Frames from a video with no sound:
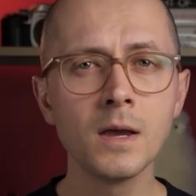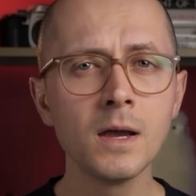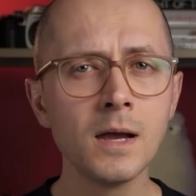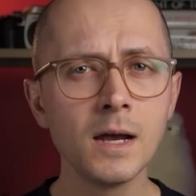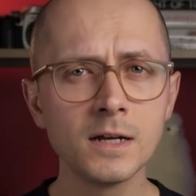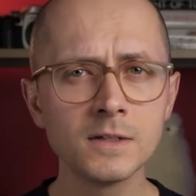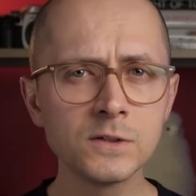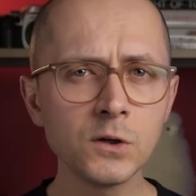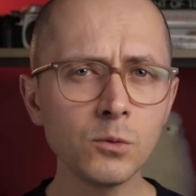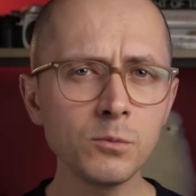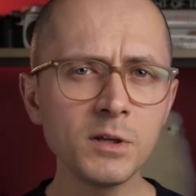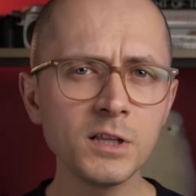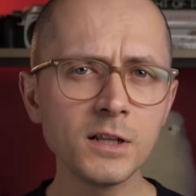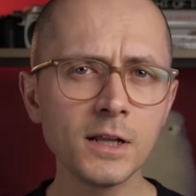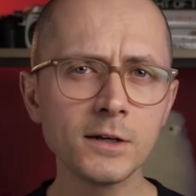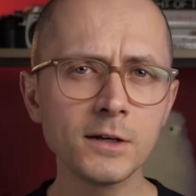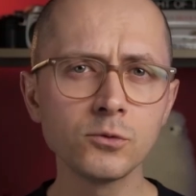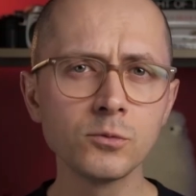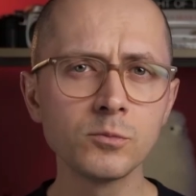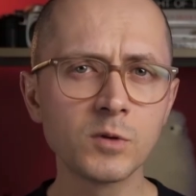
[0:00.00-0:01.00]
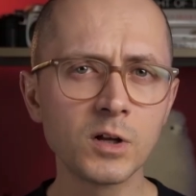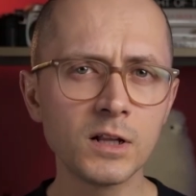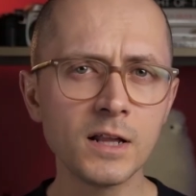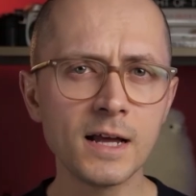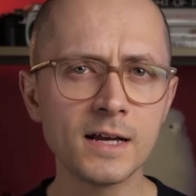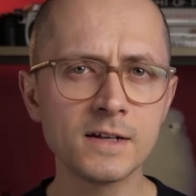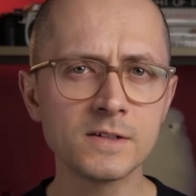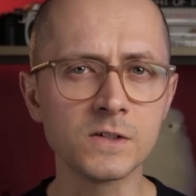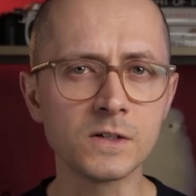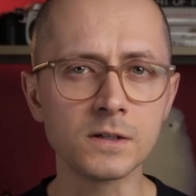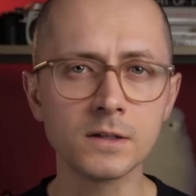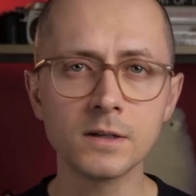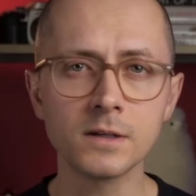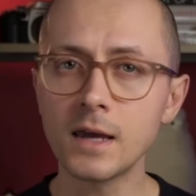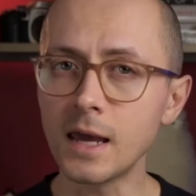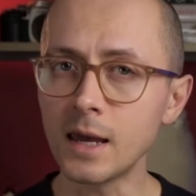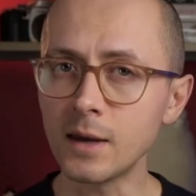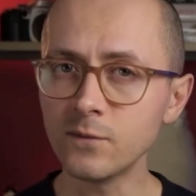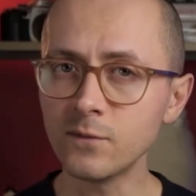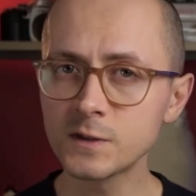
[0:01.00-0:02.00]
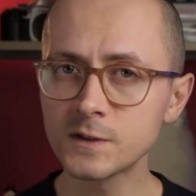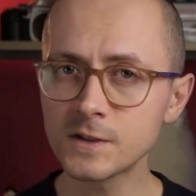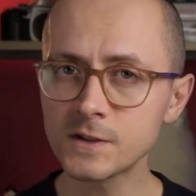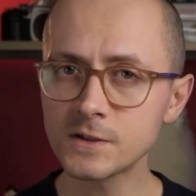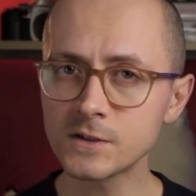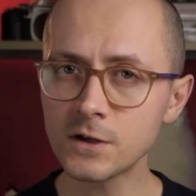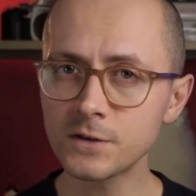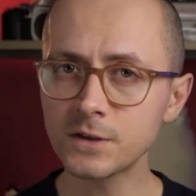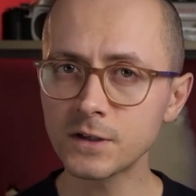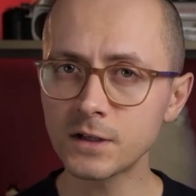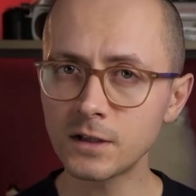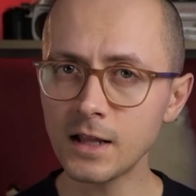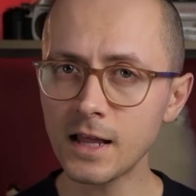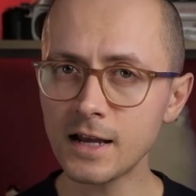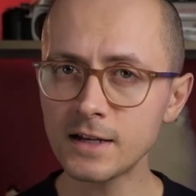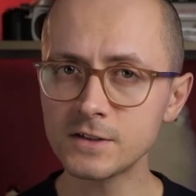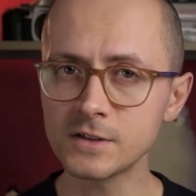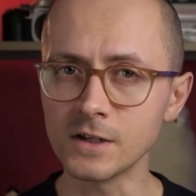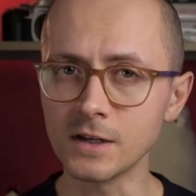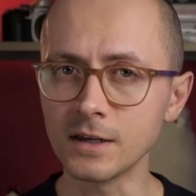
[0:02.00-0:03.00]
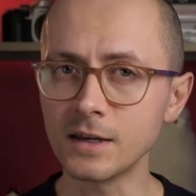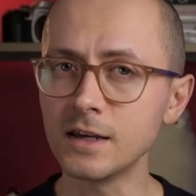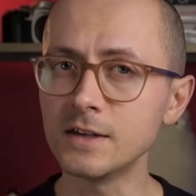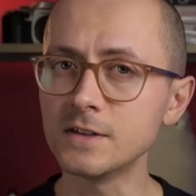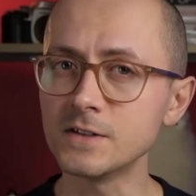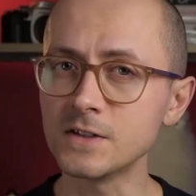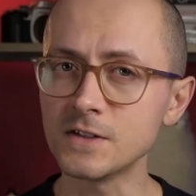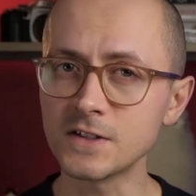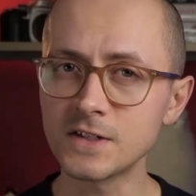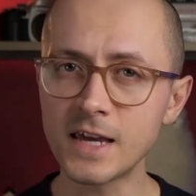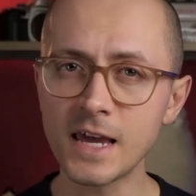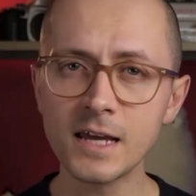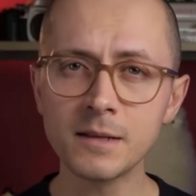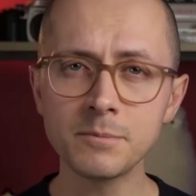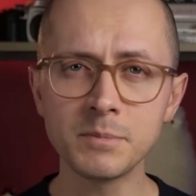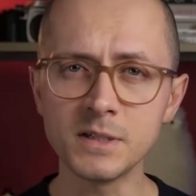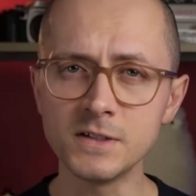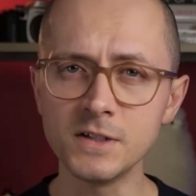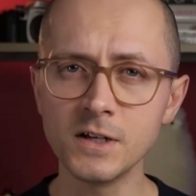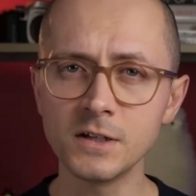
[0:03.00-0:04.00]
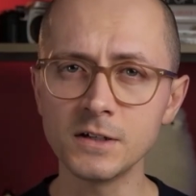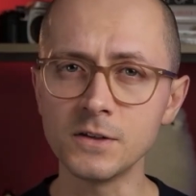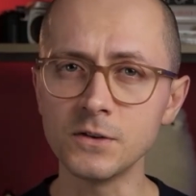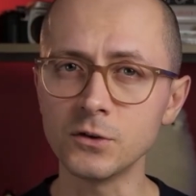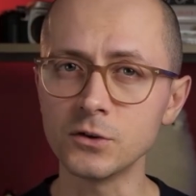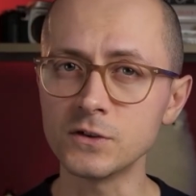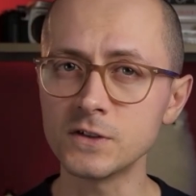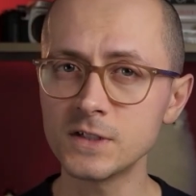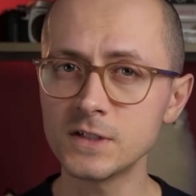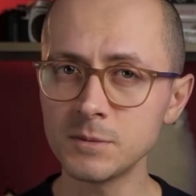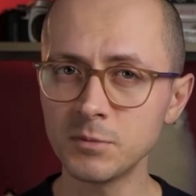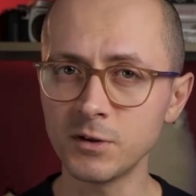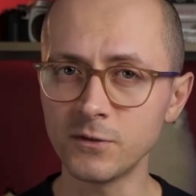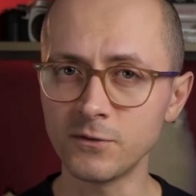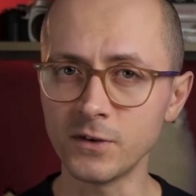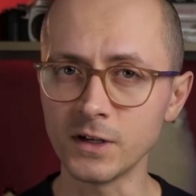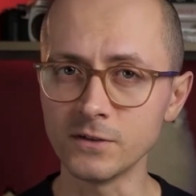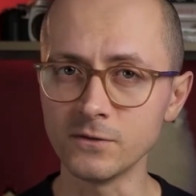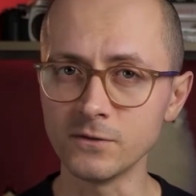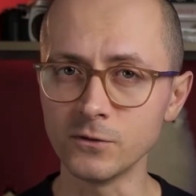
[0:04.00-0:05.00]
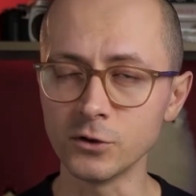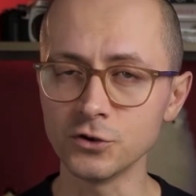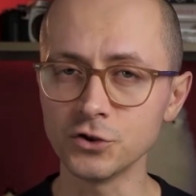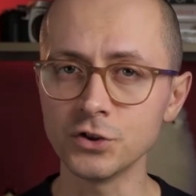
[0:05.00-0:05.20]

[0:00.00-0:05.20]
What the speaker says: Adobe Lightroom Classic, emphasis on the Classic as this can't be done in their simplified version,